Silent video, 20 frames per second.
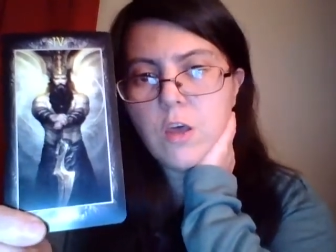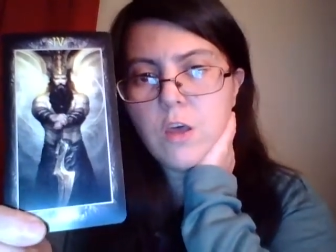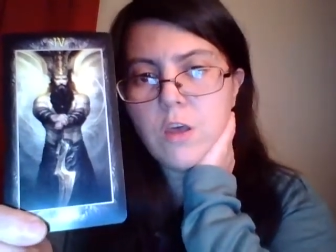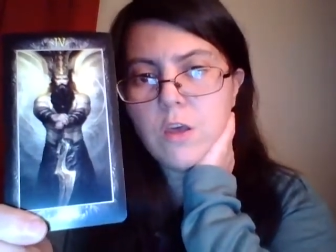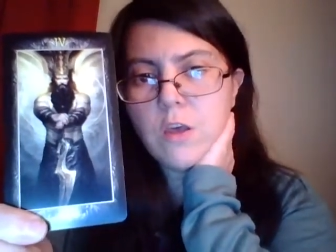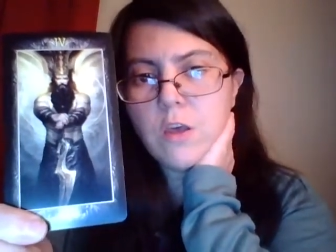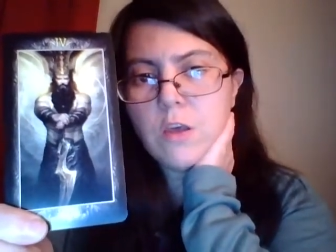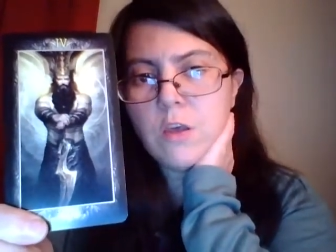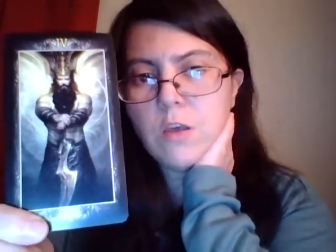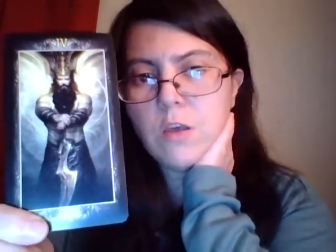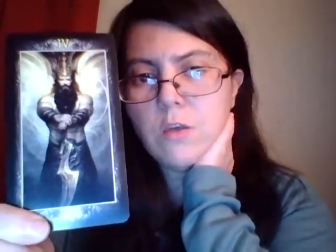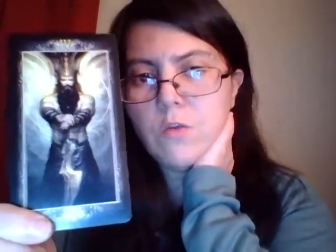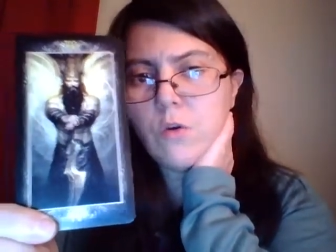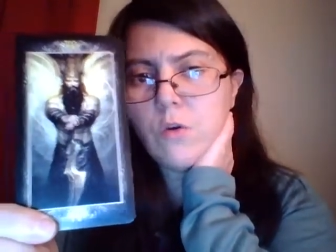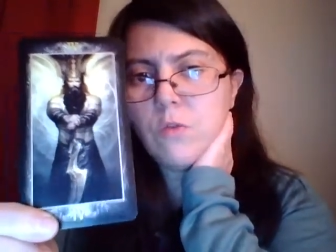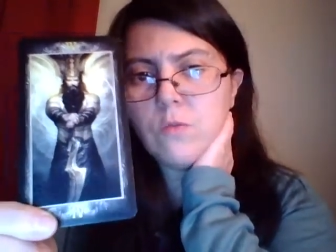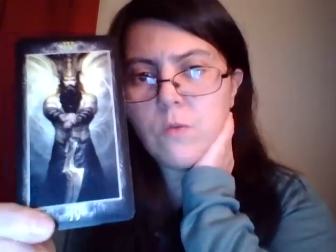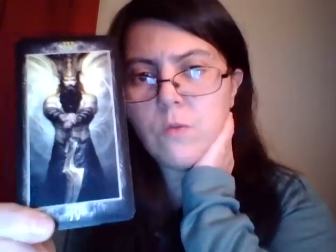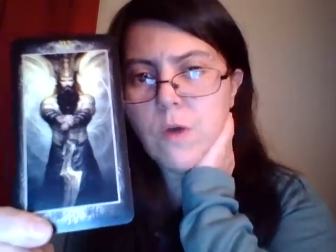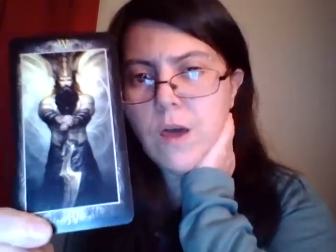
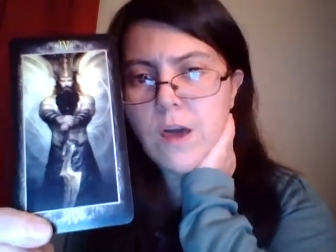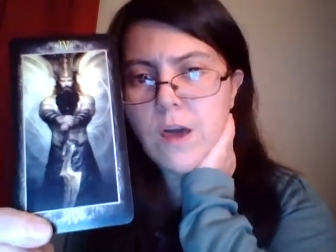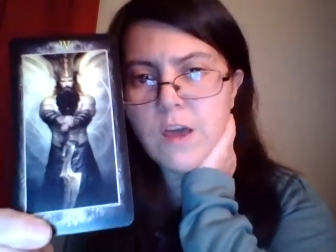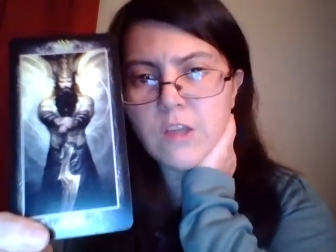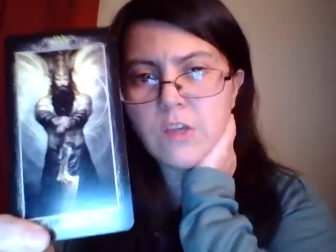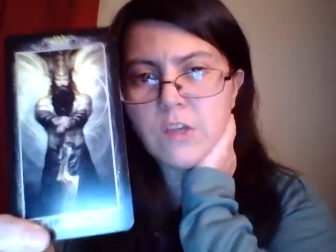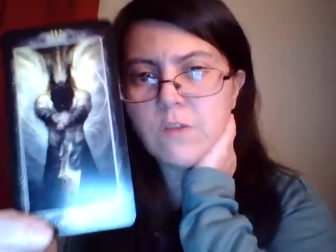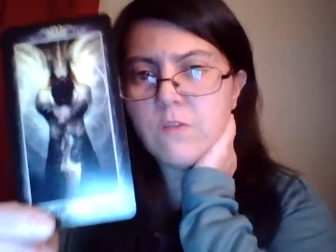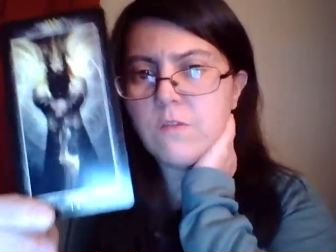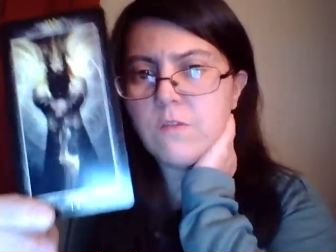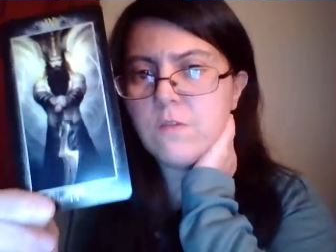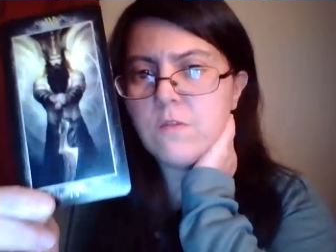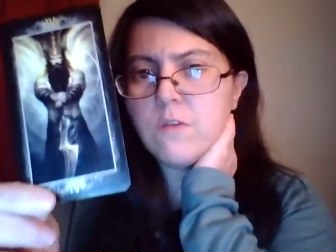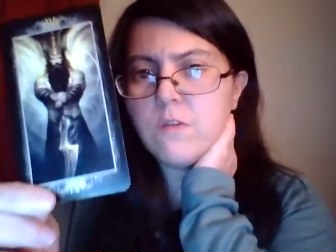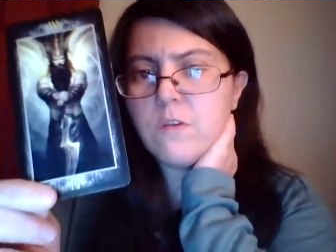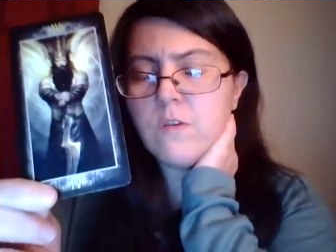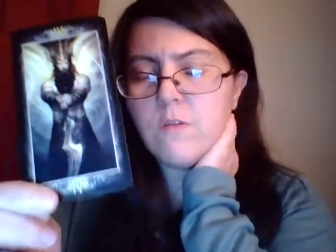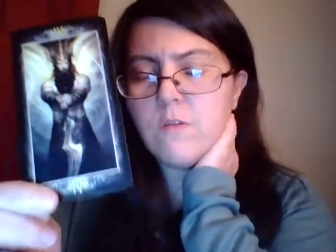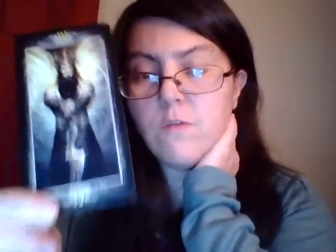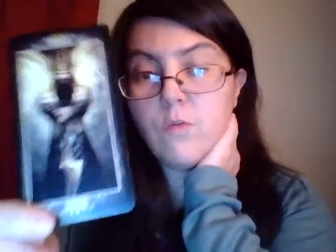Don't cry, just
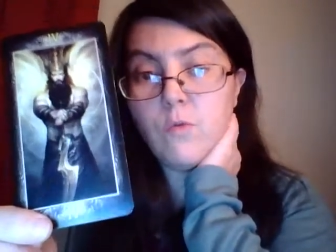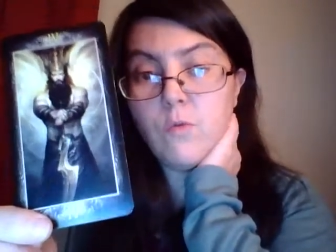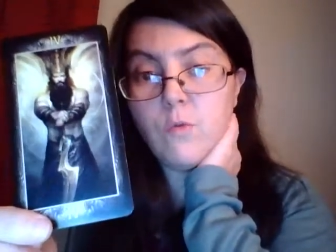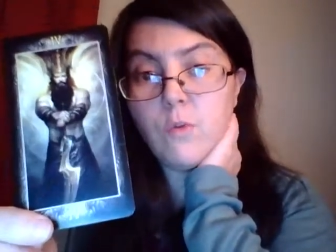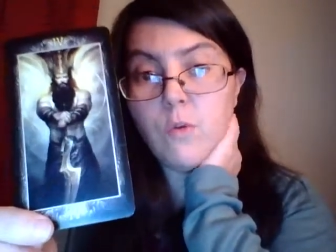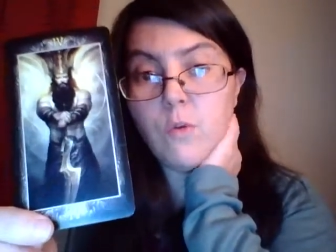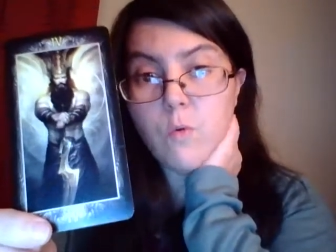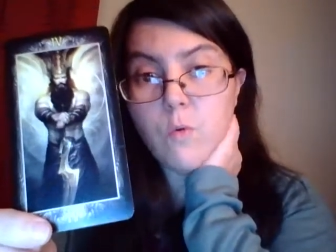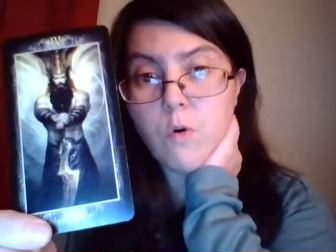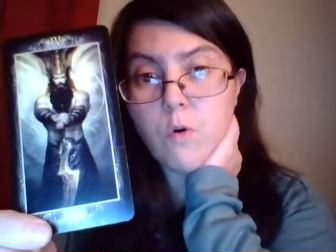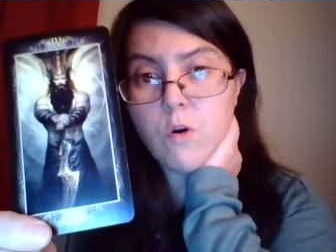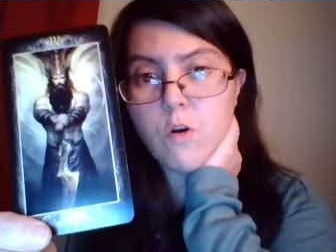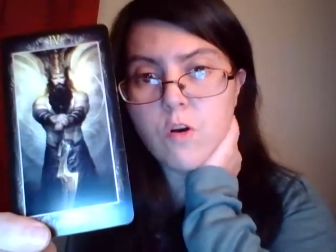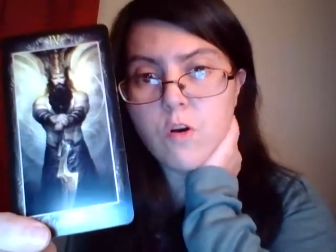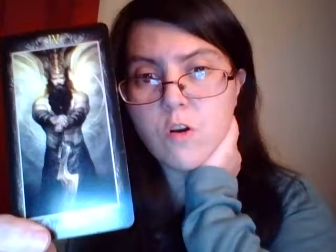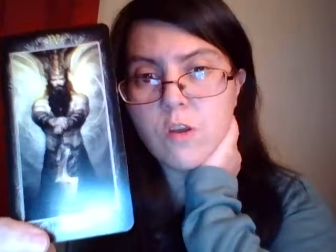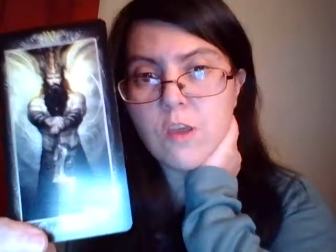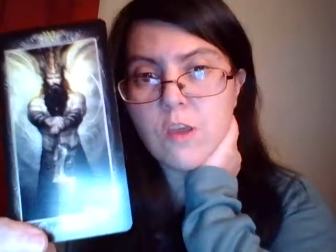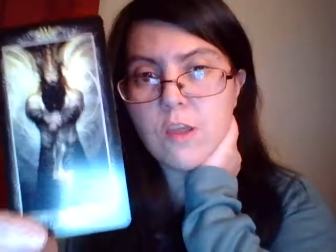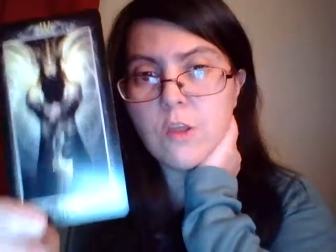do the
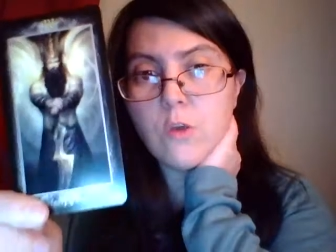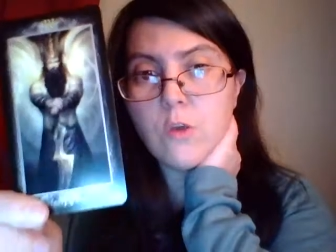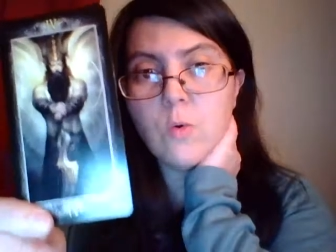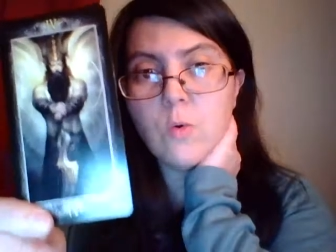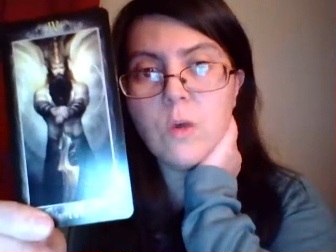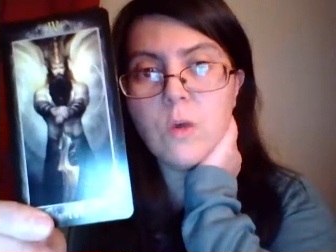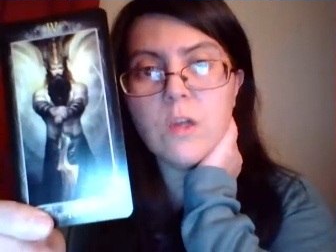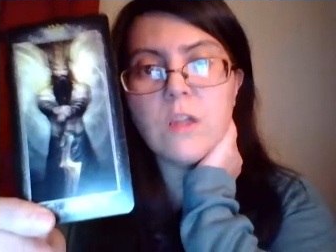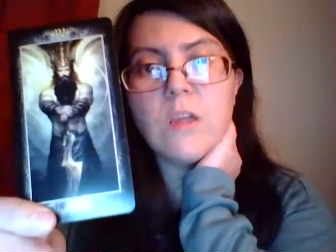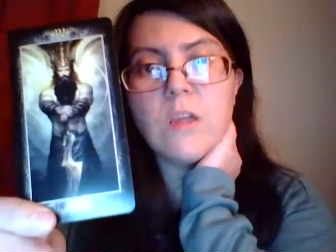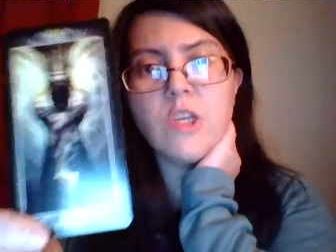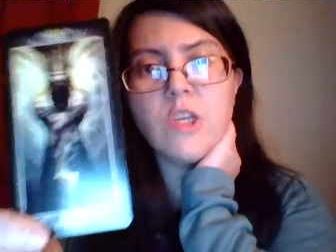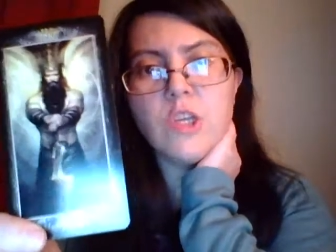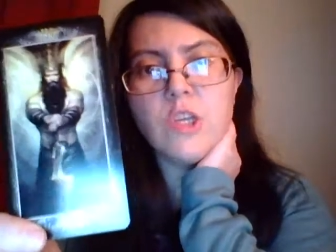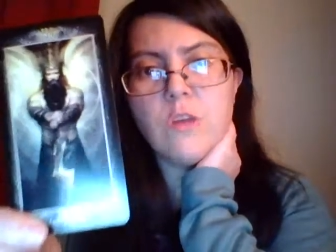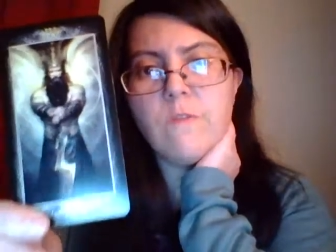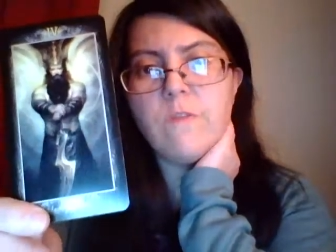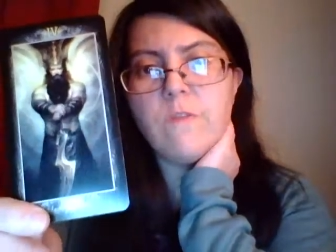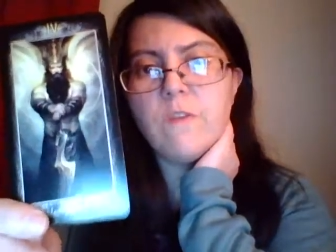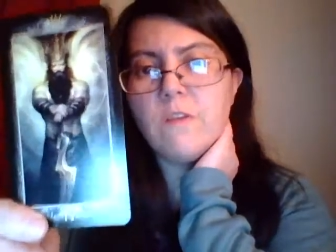work and you will
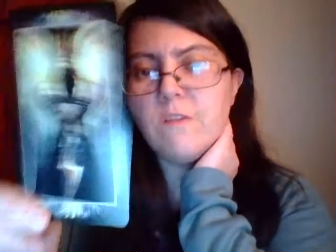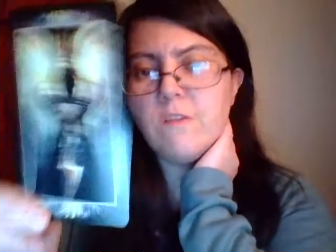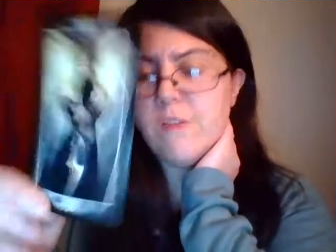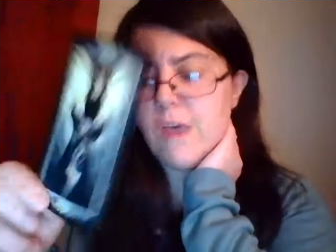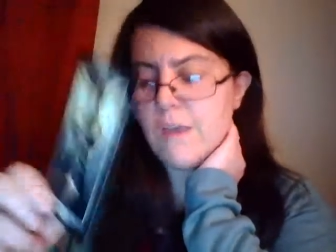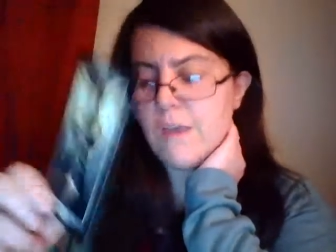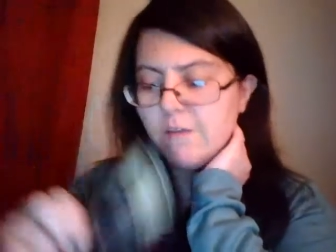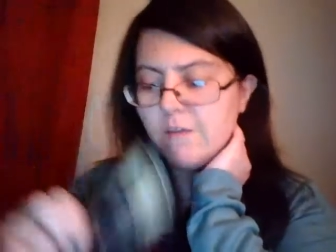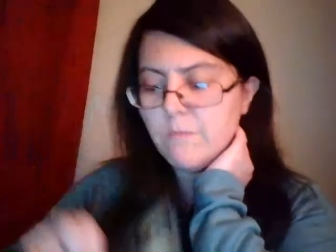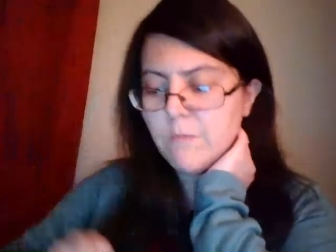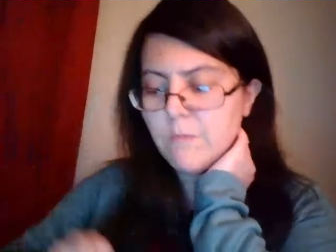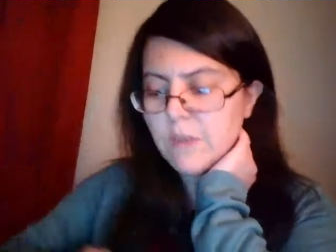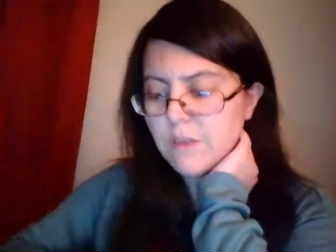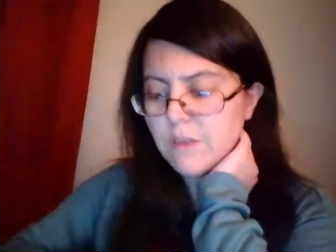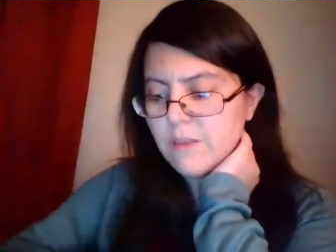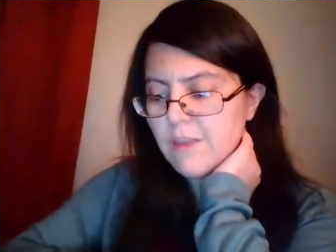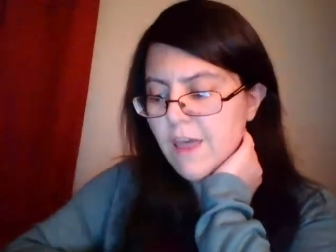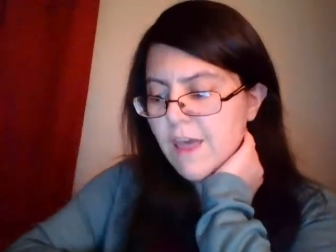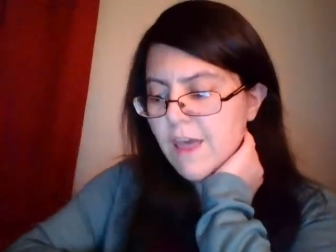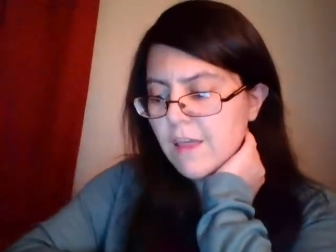achieve success. But
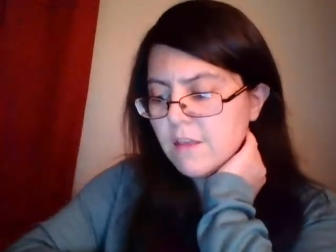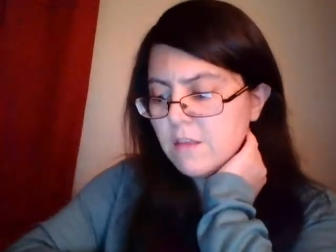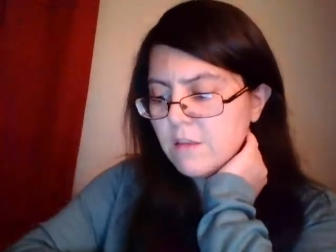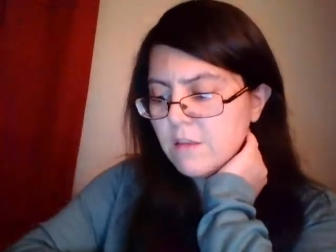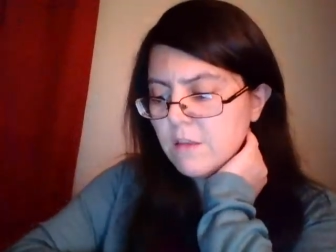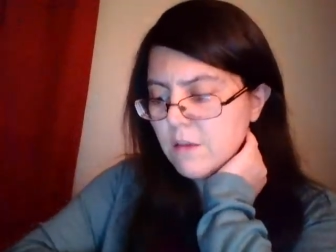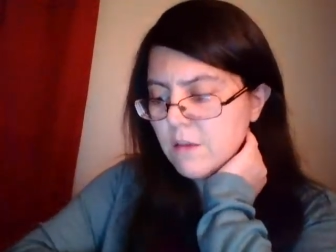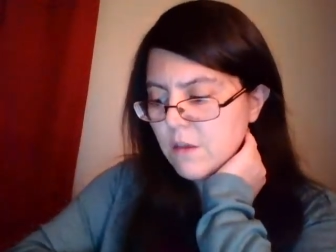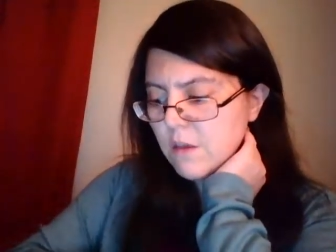then